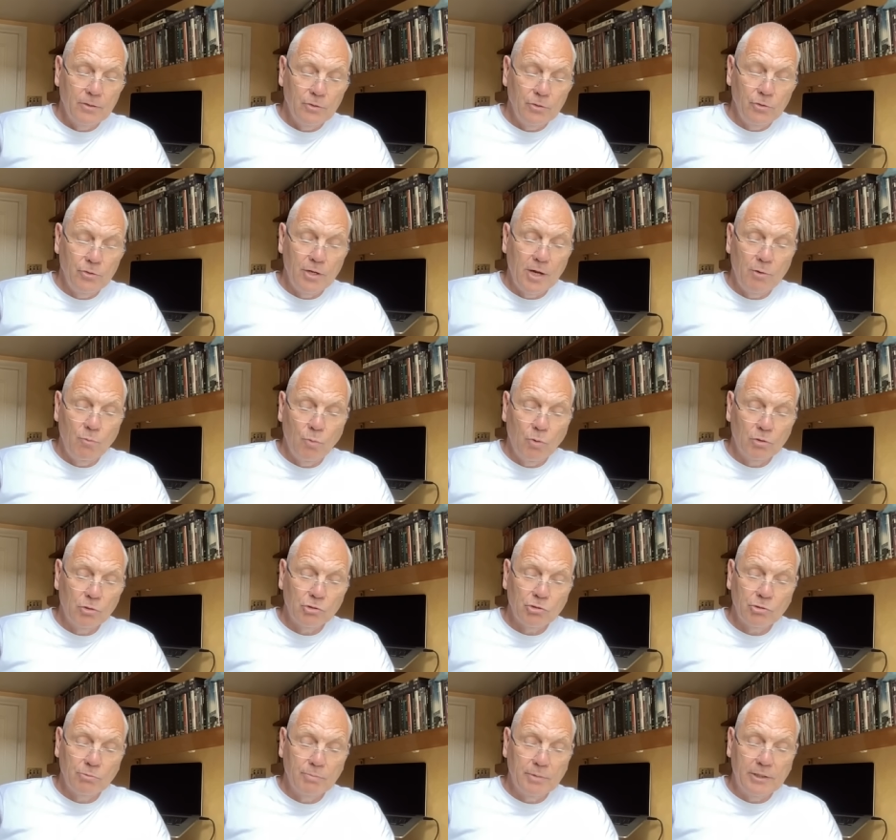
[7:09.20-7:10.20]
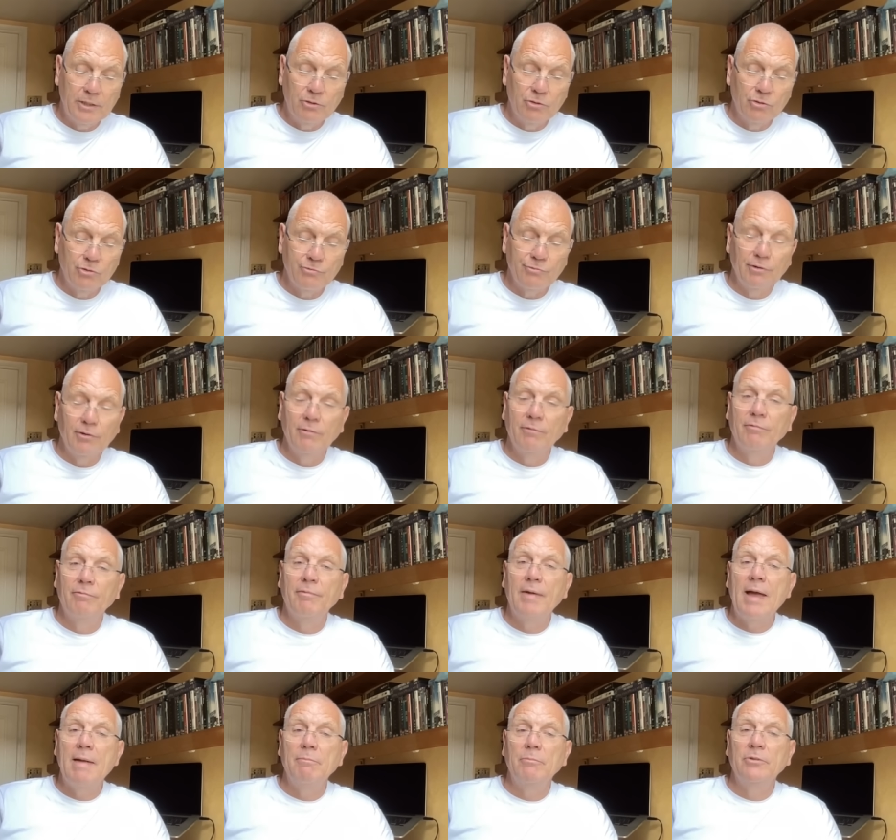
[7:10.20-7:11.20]
You don't want somebody just full of
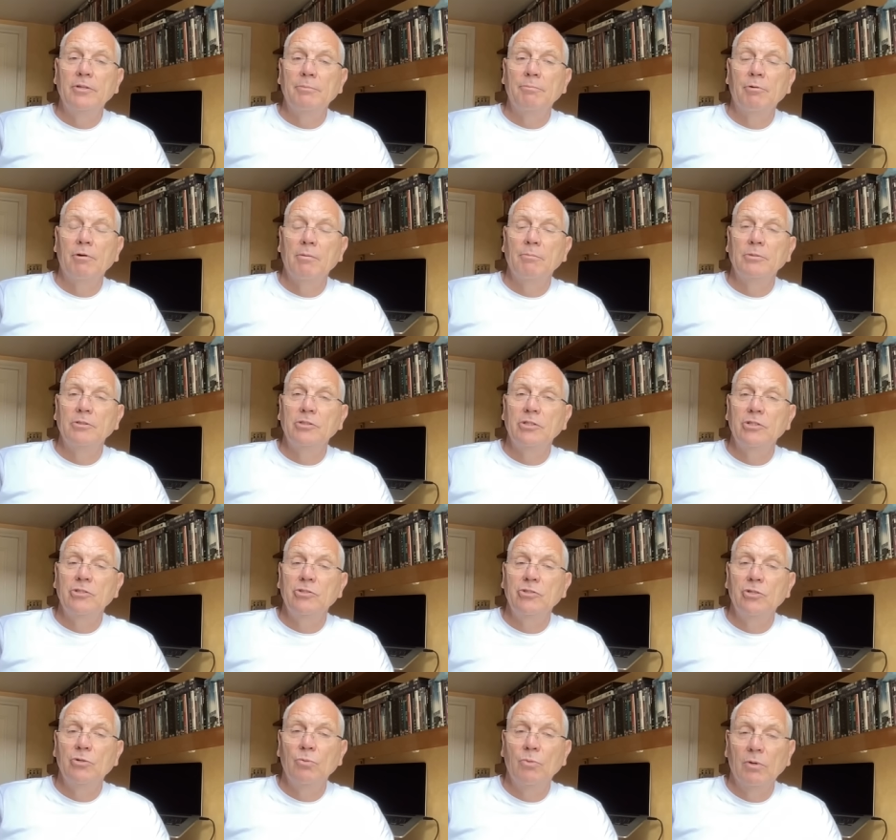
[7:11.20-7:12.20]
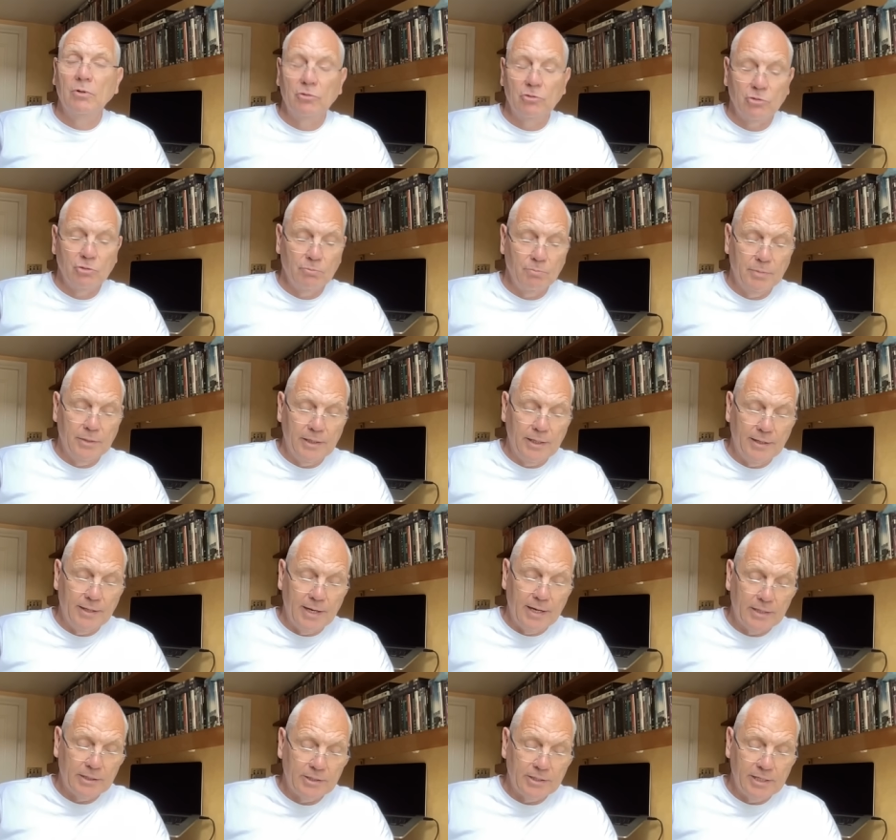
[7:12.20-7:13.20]
empty promises. You want somebody
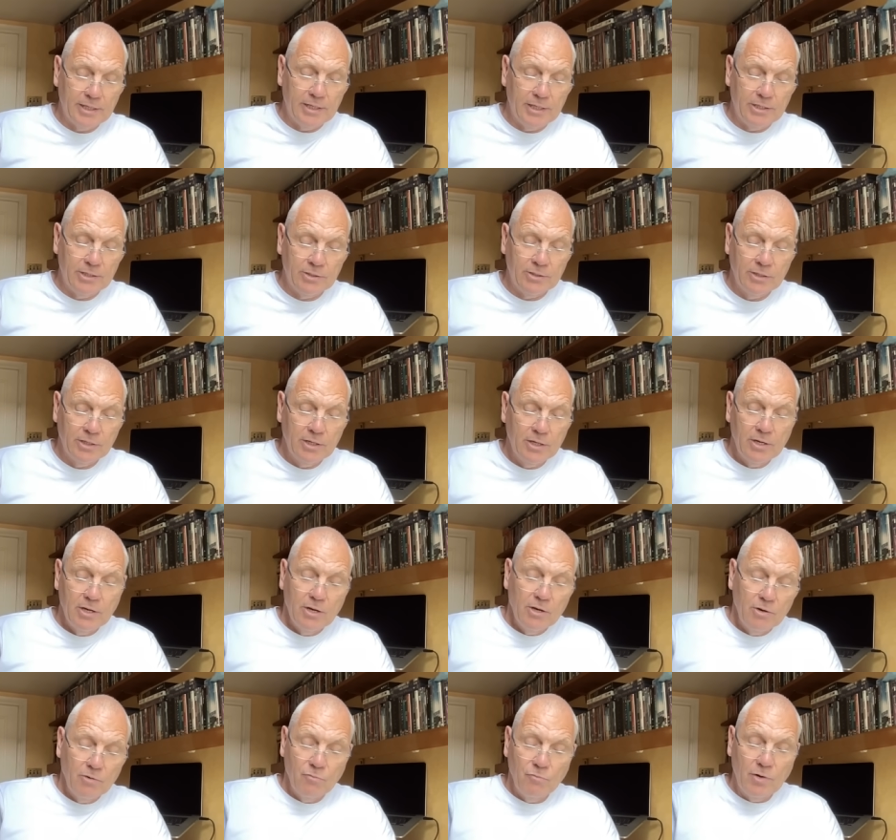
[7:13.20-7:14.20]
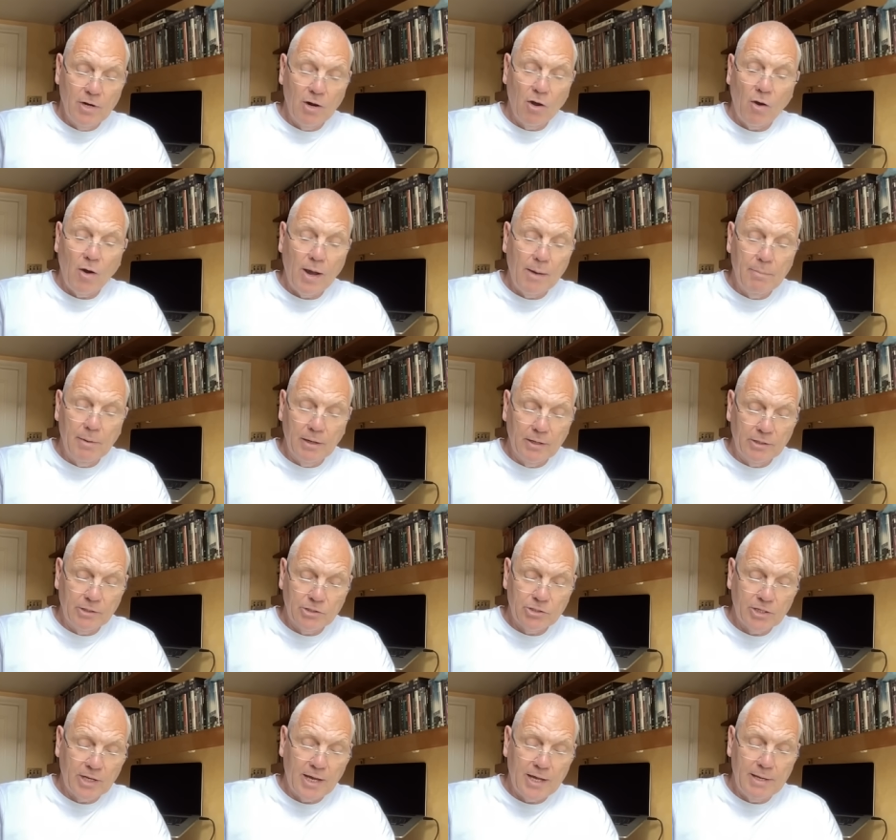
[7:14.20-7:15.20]
that is reliable and
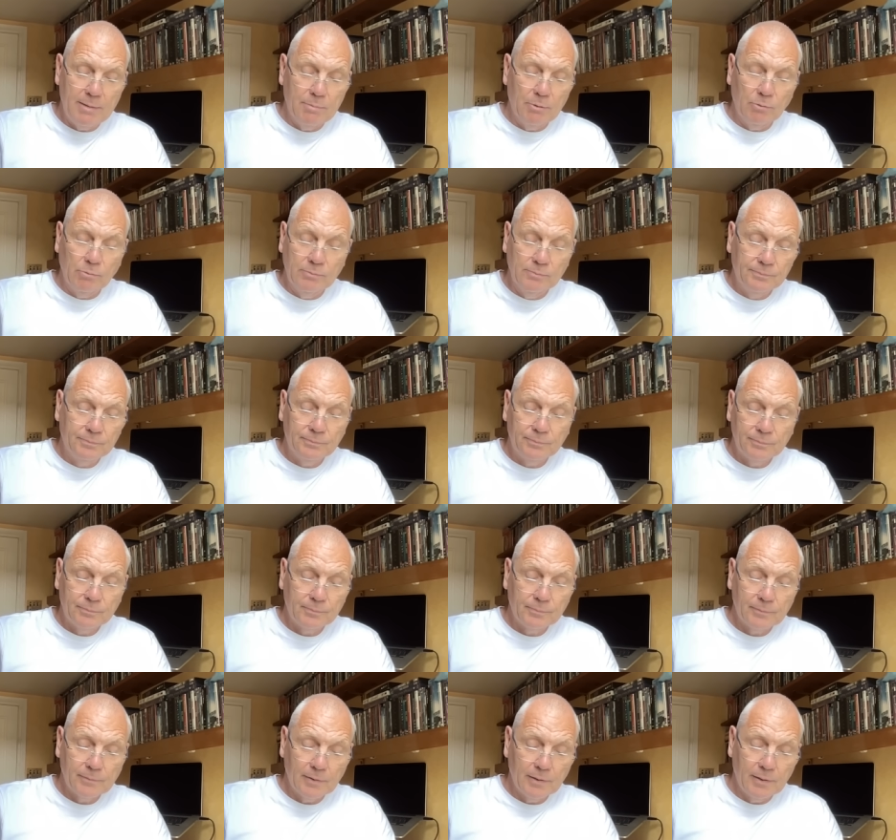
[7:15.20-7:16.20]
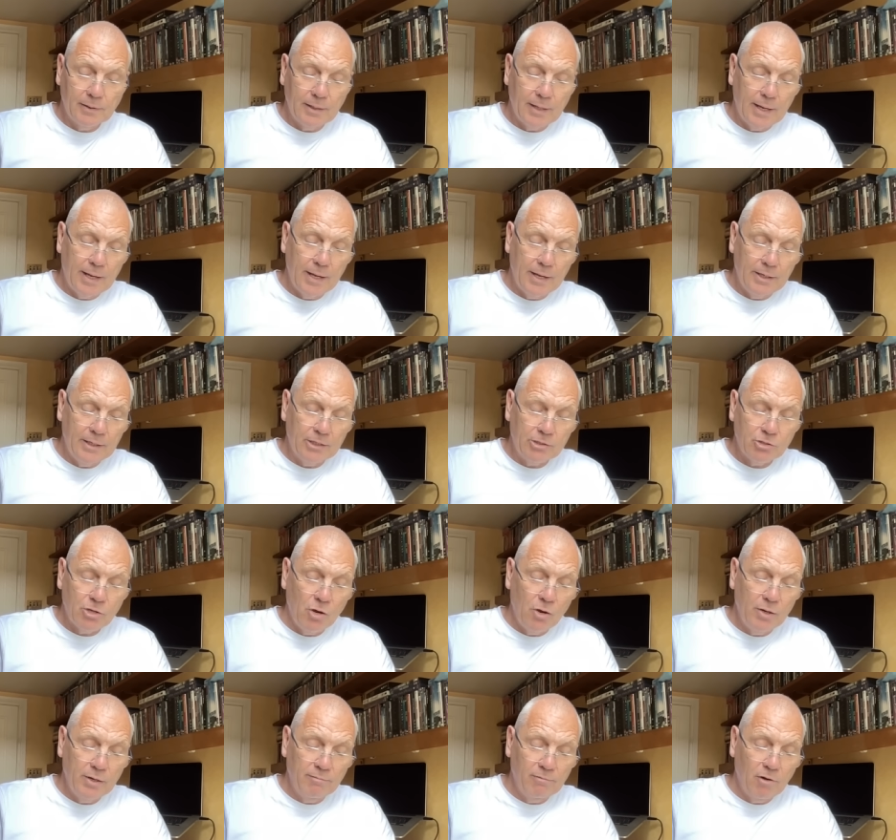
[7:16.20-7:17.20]
stable. Okay, and it's
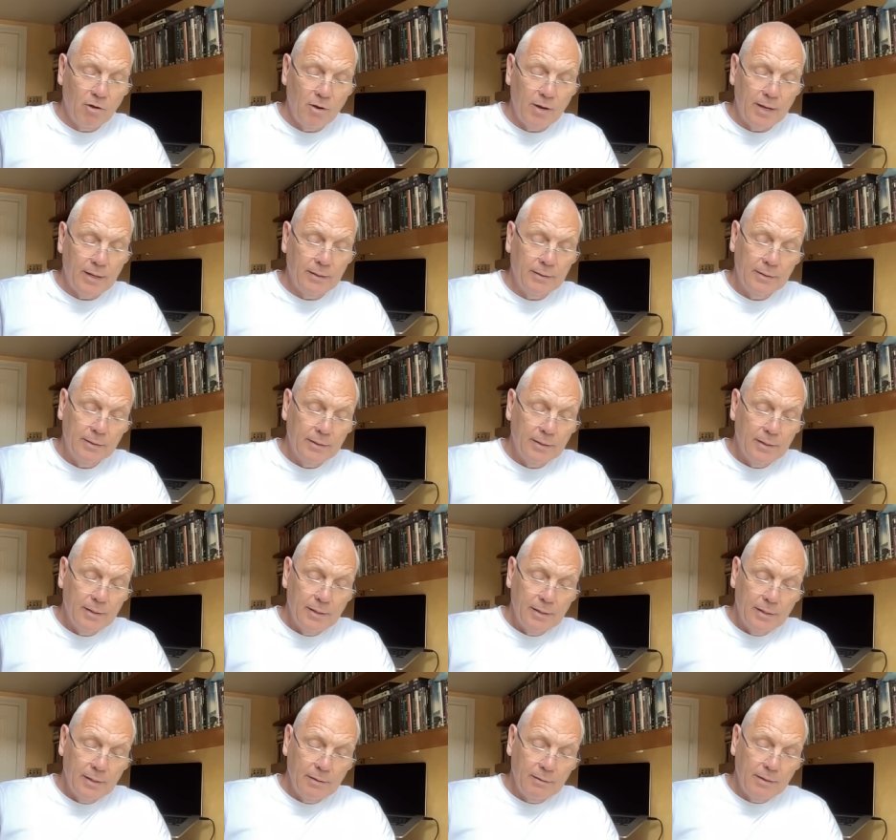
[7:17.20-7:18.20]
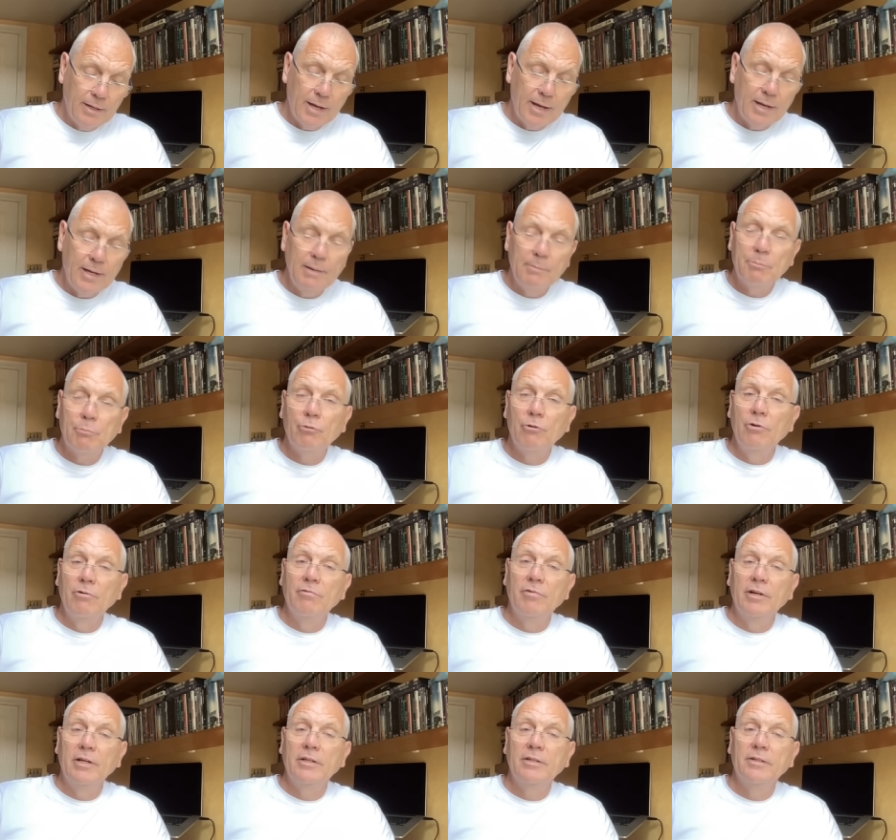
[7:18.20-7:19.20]
kind of like, okay, prove
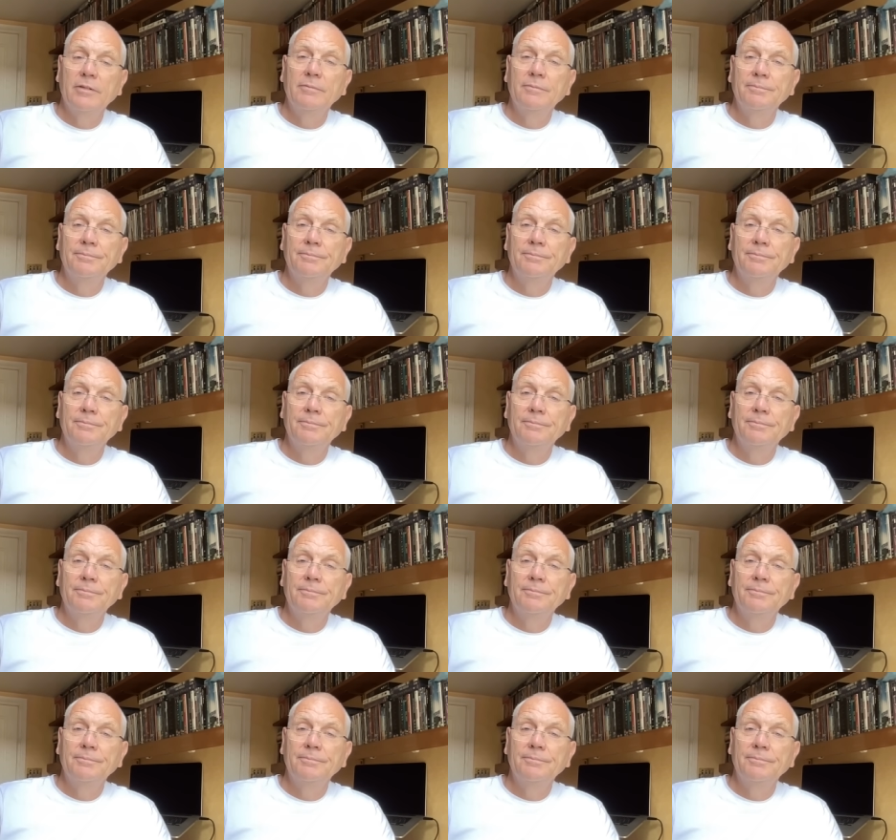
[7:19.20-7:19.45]
it.